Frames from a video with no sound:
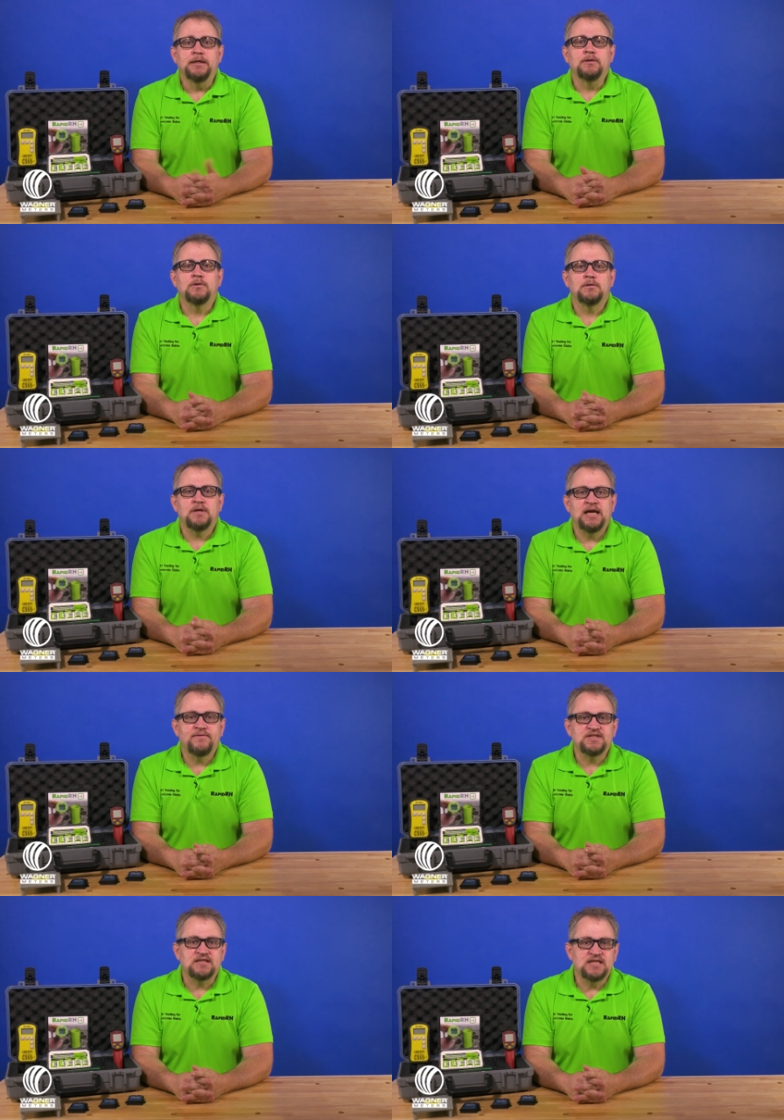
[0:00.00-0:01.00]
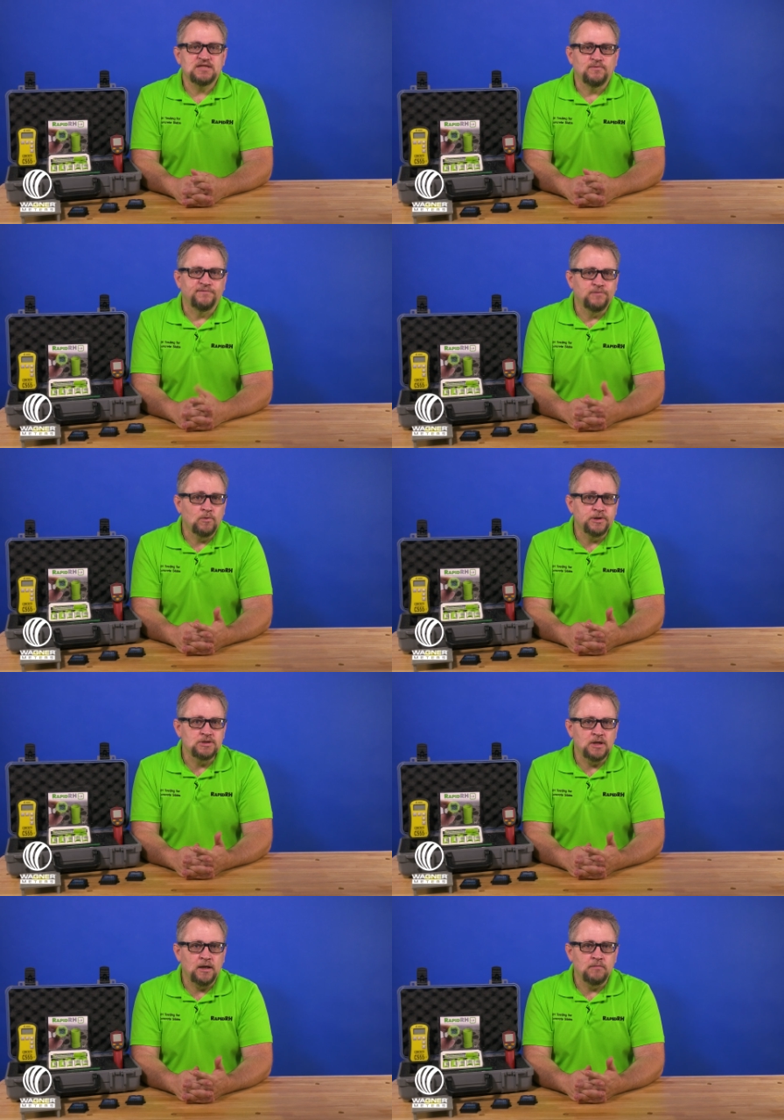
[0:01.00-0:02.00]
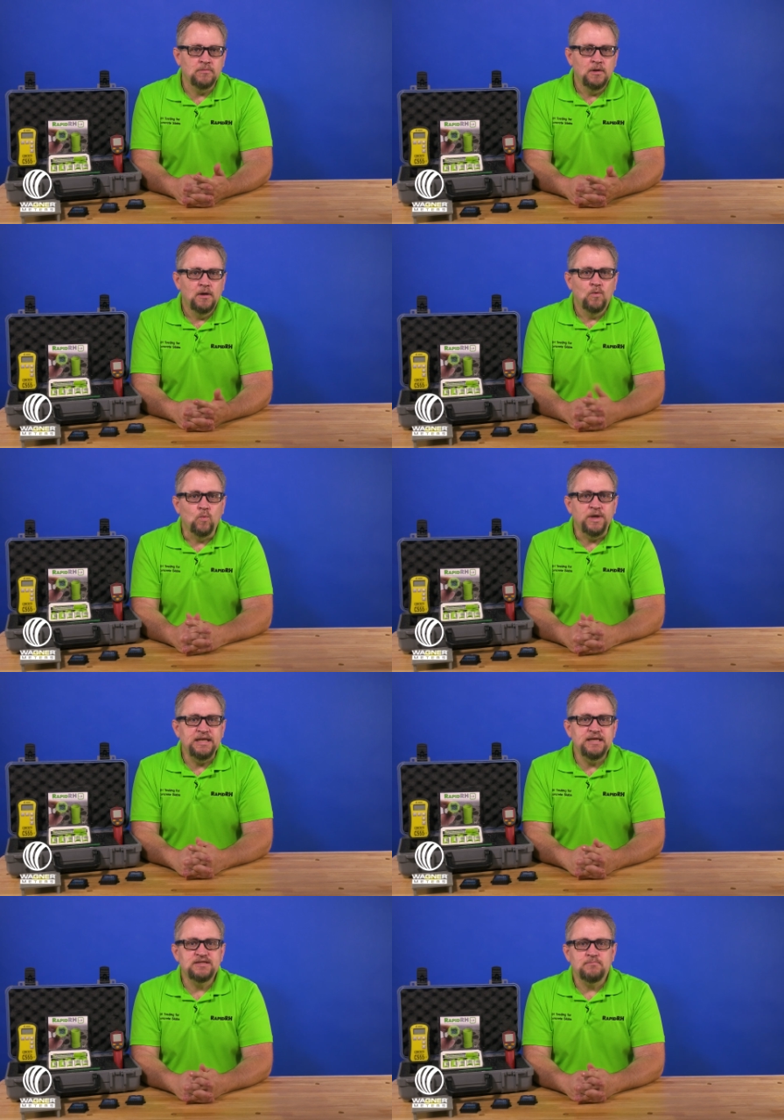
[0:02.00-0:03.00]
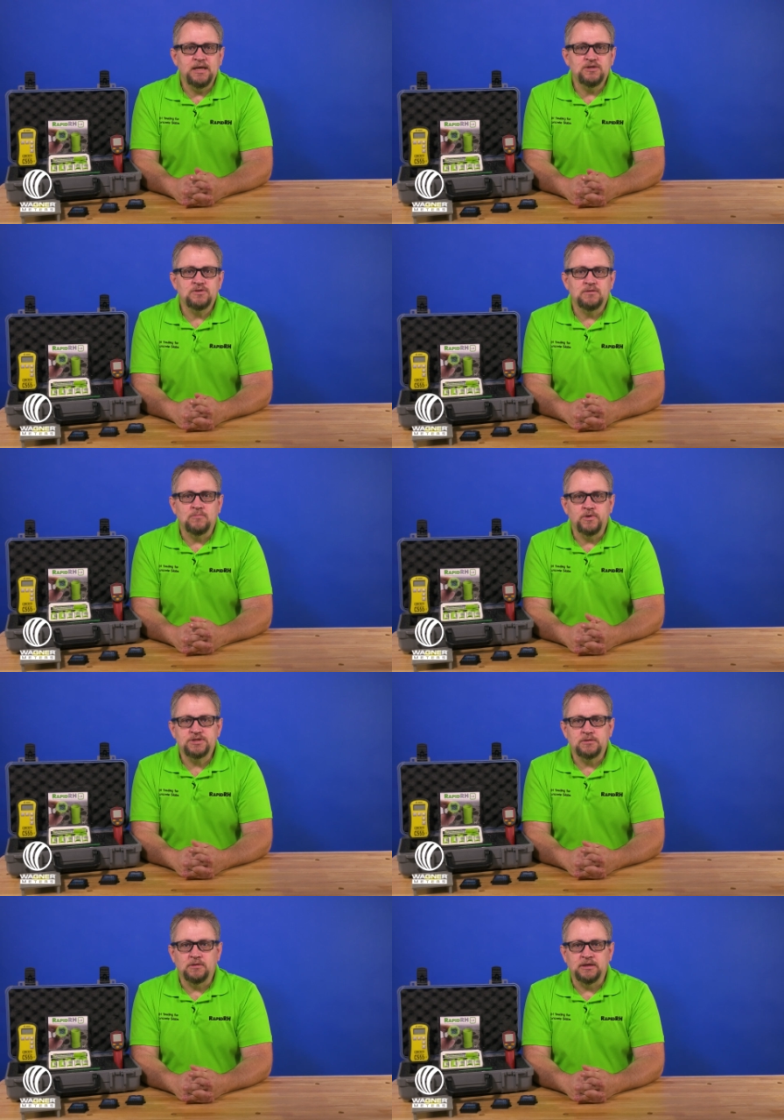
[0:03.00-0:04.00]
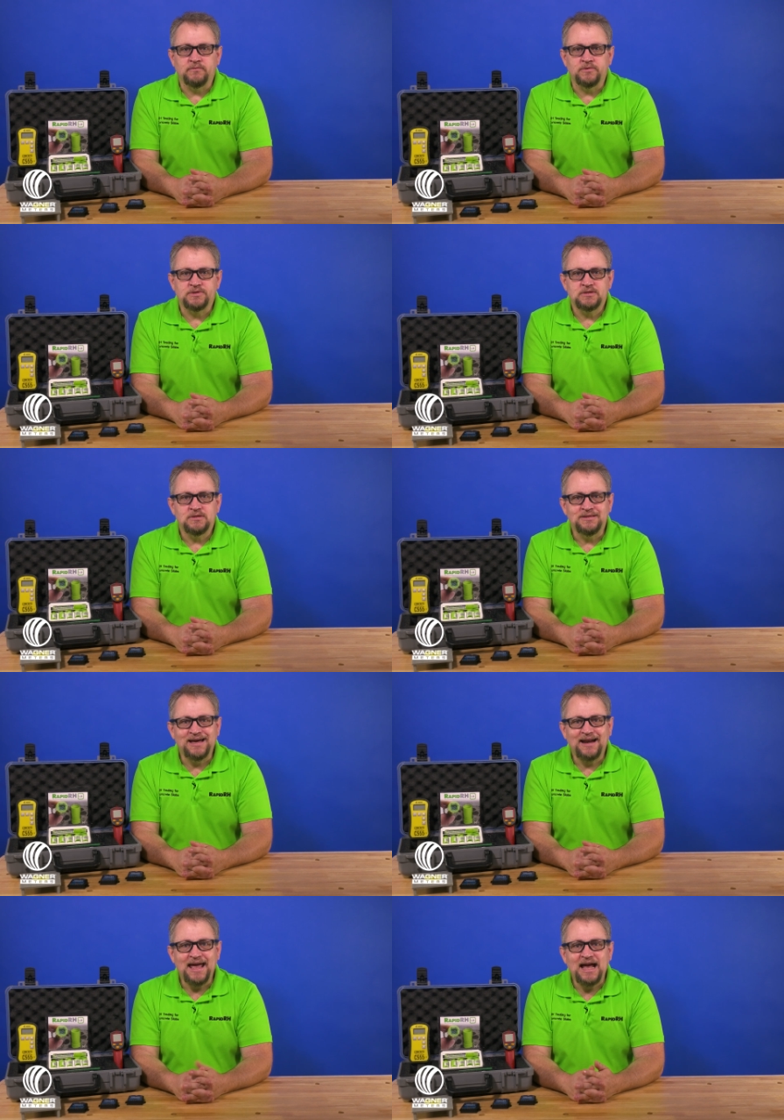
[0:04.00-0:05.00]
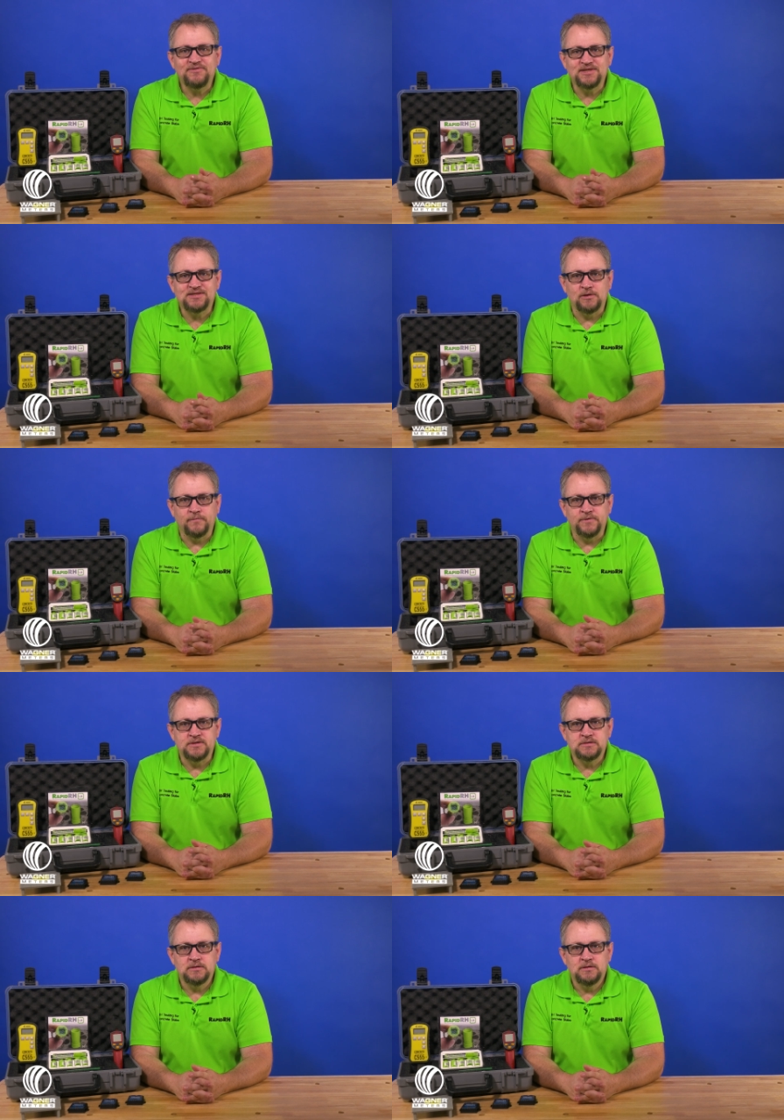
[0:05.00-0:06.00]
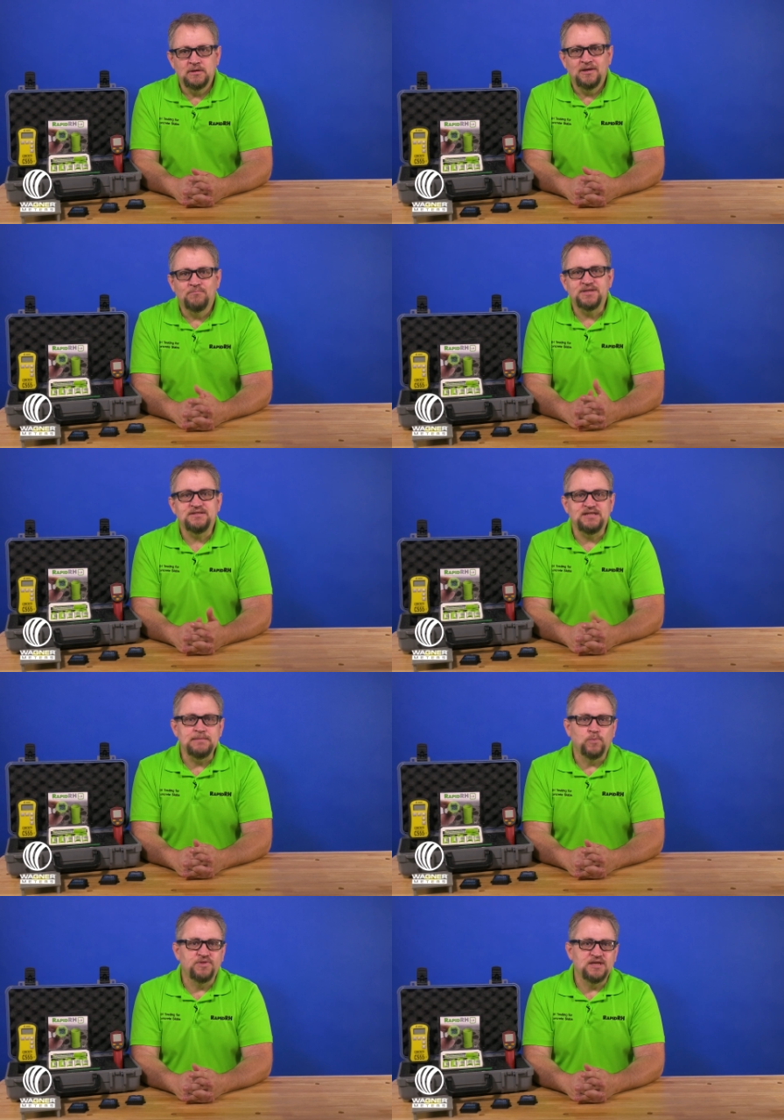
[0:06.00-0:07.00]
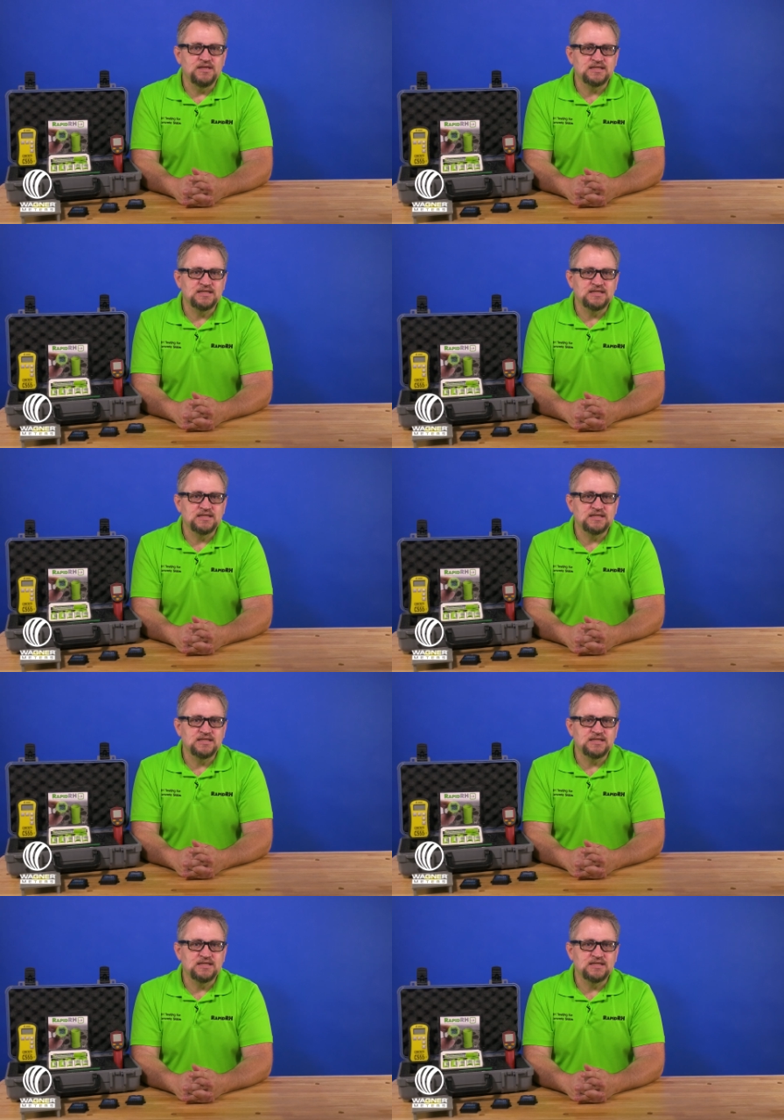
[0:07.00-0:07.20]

In order to have a successful flooring job, we need to measure the moisture levels not at the surface, but deep within the